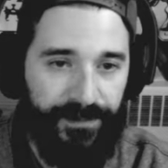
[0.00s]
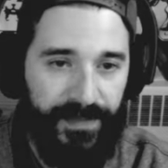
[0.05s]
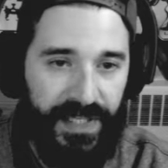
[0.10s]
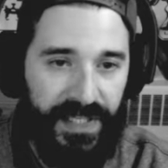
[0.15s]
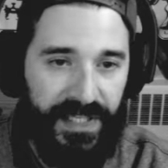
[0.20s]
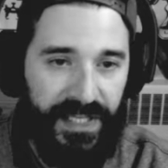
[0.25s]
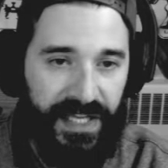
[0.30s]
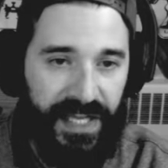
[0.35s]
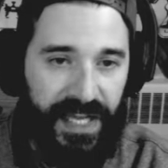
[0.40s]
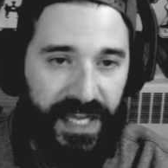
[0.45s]

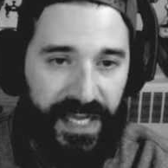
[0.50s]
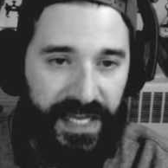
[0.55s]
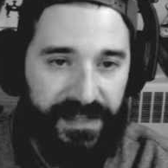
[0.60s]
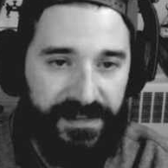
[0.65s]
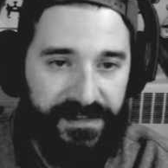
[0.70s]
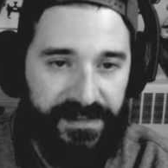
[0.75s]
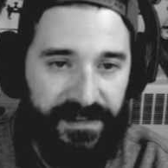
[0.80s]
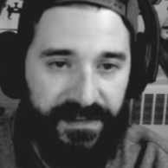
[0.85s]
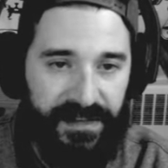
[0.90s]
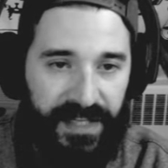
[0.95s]
It
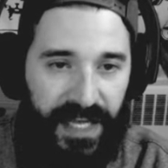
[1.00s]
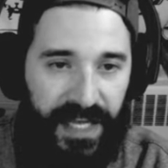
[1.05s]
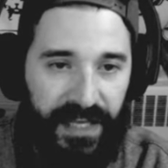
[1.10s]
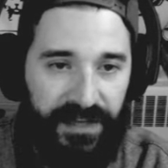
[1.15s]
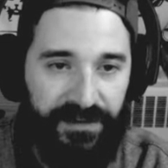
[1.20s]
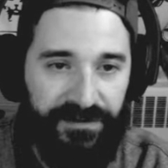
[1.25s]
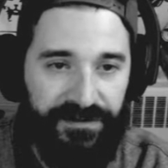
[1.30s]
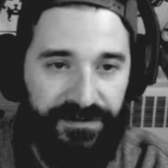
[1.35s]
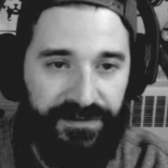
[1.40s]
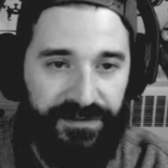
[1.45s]
has a
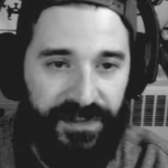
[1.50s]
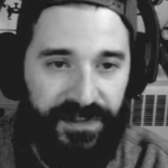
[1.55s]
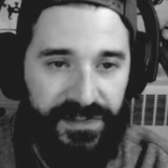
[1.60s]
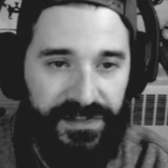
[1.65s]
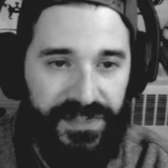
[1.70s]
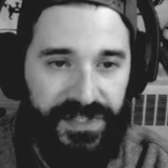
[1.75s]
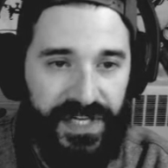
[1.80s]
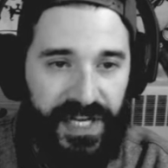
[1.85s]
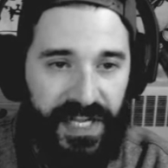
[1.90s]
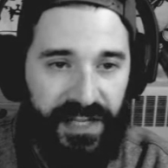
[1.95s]
lot of
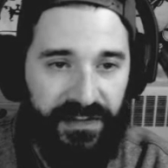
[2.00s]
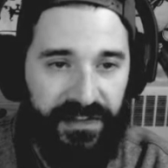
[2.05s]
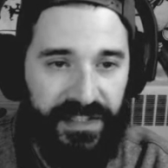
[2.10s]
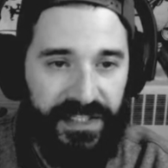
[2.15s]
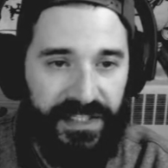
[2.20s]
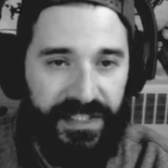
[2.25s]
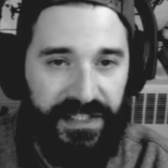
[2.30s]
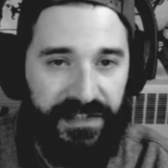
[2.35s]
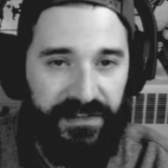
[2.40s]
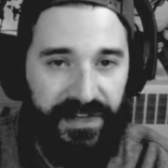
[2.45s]

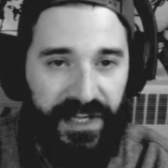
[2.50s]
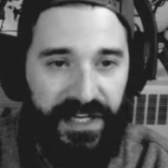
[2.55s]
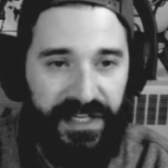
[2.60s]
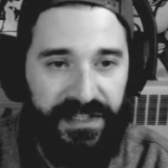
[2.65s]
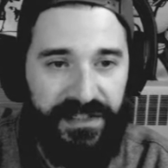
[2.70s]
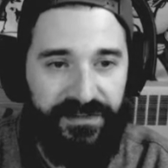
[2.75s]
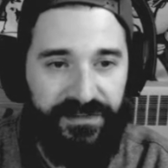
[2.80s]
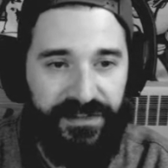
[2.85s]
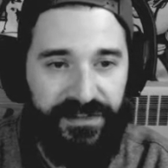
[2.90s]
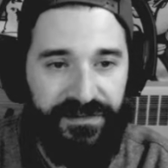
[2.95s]
functionality and a lot
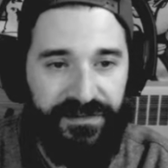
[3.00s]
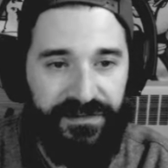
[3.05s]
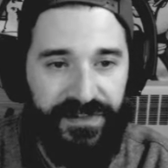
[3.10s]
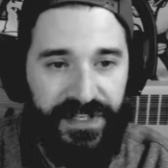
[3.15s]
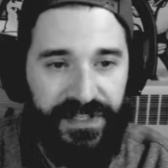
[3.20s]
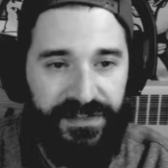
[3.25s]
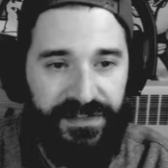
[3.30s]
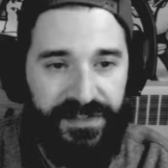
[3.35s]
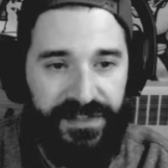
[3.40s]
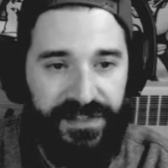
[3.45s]
of different
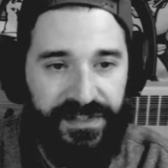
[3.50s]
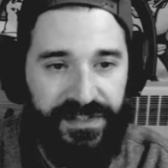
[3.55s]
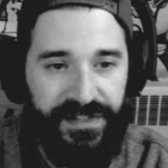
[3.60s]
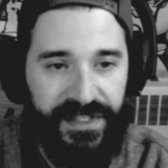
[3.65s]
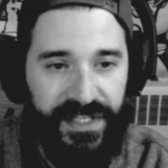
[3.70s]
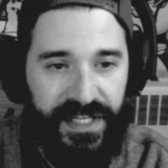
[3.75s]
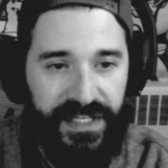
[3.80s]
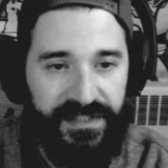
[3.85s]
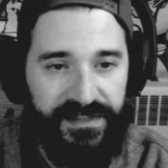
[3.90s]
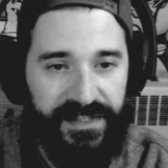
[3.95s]
features, and
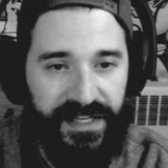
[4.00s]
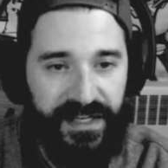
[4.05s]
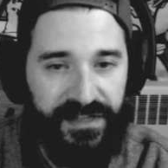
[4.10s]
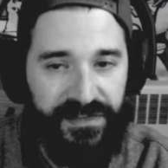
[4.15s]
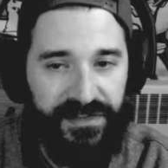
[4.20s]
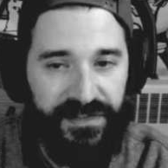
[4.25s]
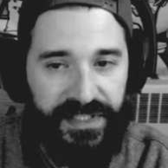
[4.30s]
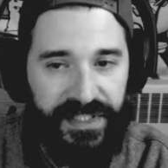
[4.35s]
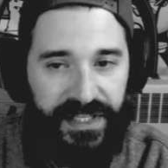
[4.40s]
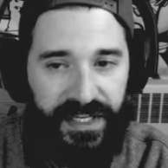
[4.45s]
that is
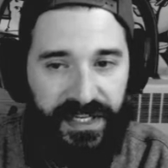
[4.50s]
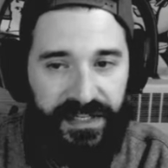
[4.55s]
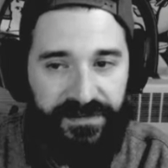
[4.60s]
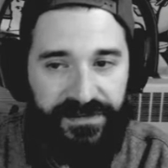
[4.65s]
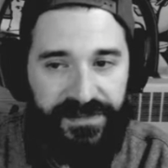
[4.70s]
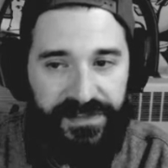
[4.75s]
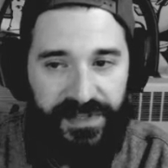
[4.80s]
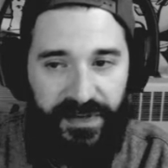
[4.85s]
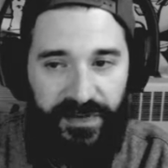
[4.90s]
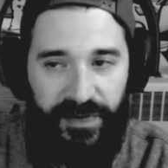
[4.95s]
actually kind
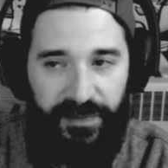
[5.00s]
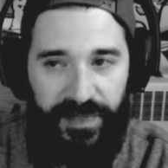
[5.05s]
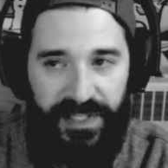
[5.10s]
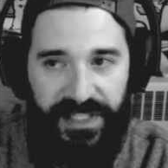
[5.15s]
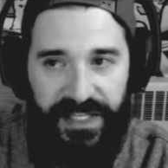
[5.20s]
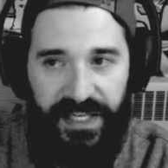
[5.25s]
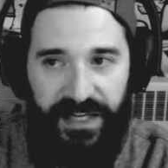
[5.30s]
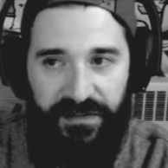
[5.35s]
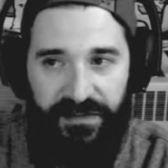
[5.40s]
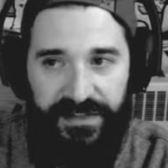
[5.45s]
of slowing me
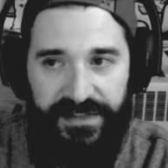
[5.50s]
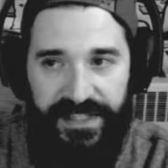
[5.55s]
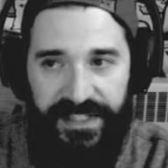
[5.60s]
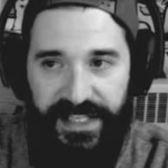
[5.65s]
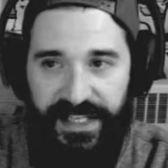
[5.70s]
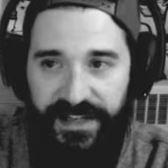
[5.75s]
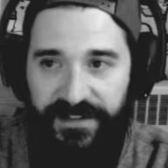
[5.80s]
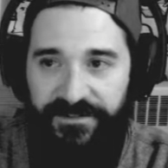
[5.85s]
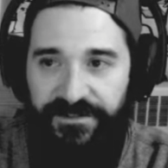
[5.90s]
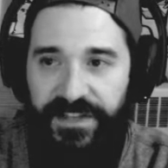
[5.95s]
down because
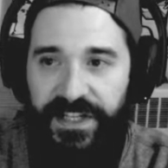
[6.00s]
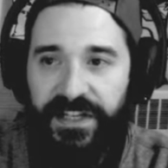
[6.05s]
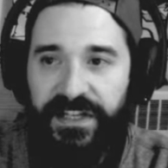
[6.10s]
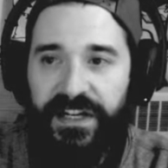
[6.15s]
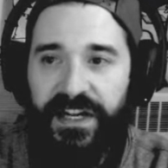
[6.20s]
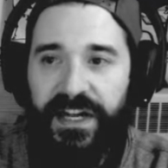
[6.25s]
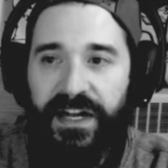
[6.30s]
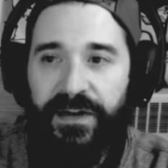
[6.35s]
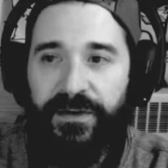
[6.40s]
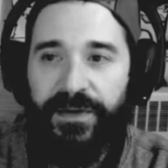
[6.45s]
I can't
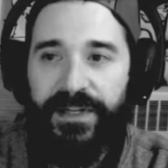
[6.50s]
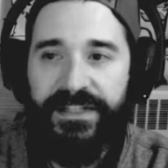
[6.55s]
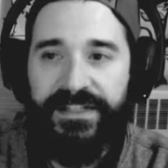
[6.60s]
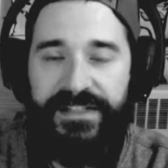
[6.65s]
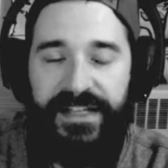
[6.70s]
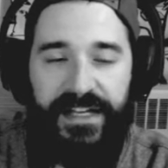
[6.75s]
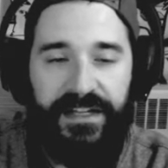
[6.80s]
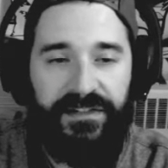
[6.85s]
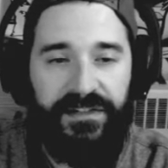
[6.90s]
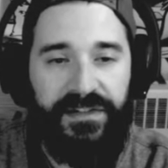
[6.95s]
figure out
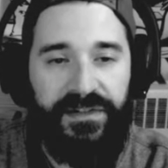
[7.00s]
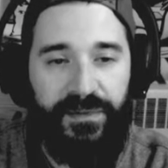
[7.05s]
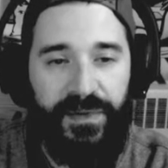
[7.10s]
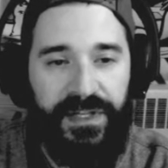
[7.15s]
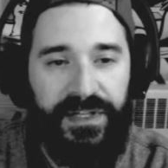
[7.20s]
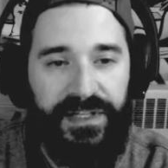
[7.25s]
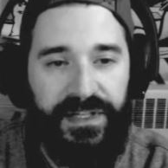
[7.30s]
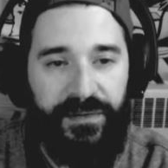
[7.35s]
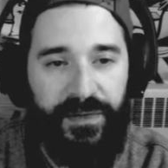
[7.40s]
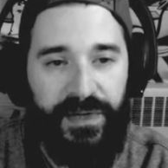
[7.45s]
exactly the
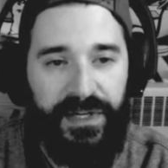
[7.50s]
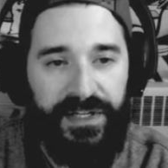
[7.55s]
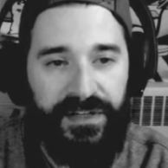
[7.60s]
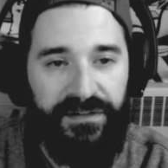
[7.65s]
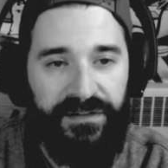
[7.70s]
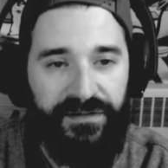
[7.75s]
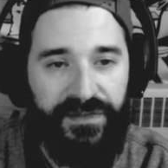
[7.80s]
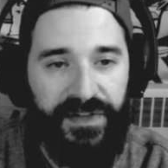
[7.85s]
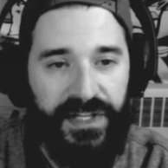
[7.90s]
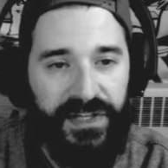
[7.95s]
way that I want to
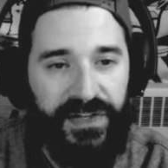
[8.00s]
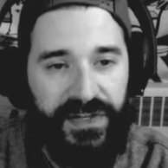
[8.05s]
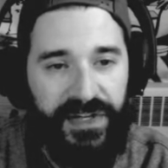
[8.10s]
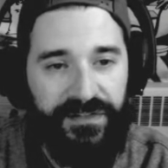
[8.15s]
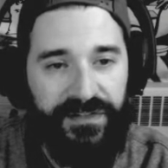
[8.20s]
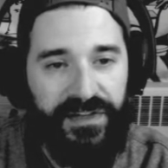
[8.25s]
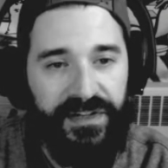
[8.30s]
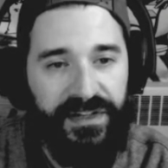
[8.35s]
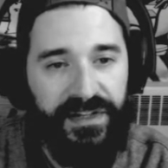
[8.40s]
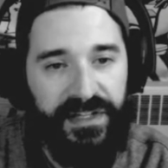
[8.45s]
configure
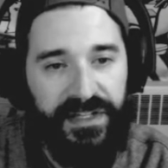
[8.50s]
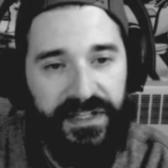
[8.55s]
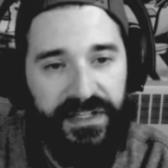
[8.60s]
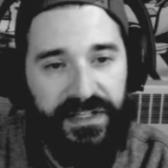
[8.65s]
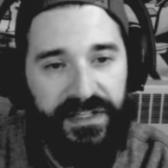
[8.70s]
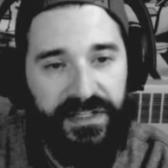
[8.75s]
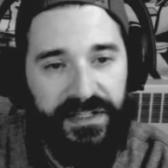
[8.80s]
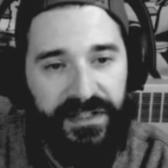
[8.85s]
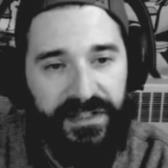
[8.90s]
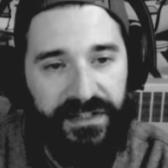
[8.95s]

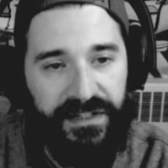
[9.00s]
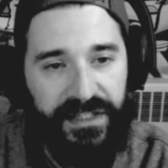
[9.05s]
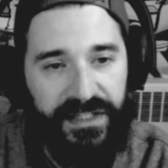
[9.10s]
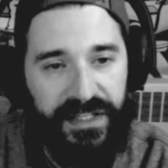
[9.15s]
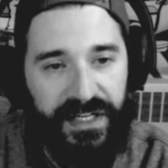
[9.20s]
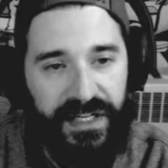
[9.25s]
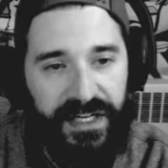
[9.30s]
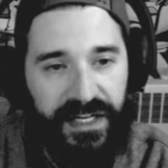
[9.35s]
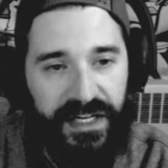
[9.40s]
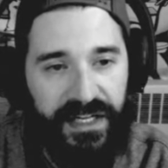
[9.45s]
everything
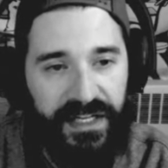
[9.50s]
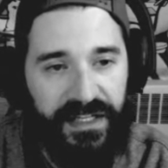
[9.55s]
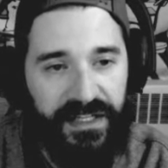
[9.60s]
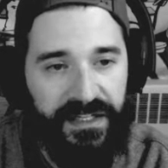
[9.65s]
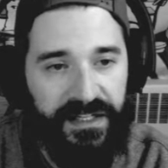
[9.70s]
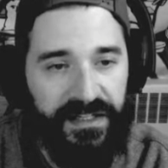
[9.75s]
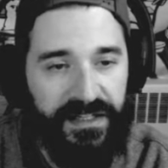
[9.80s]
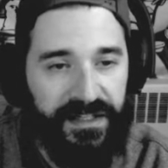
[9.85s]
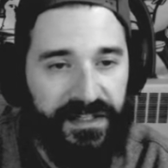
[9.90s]
that I